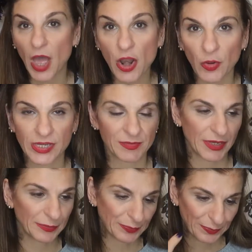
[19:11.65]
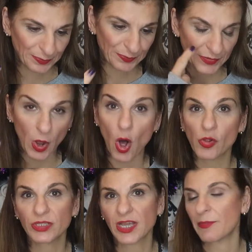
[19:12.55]
annoys me
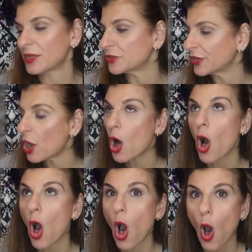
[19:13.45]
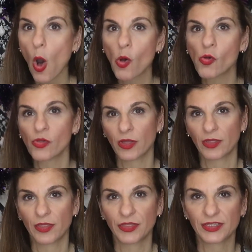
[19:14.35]
all the time. I do it all
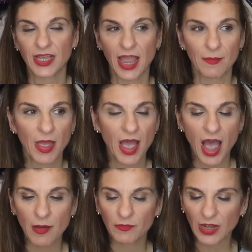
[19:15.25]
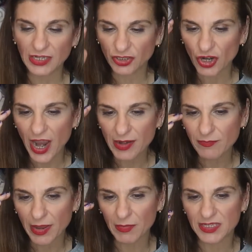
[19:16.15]
the time. I try
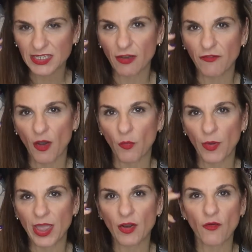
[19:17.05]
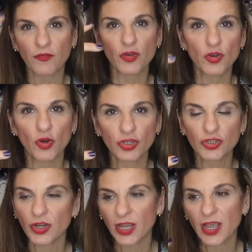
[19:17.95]
and make myself aware of not
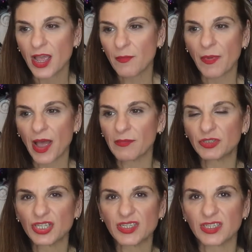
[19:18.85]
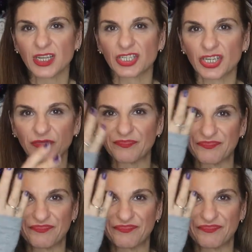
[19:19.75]
doing it, but I'm just such a.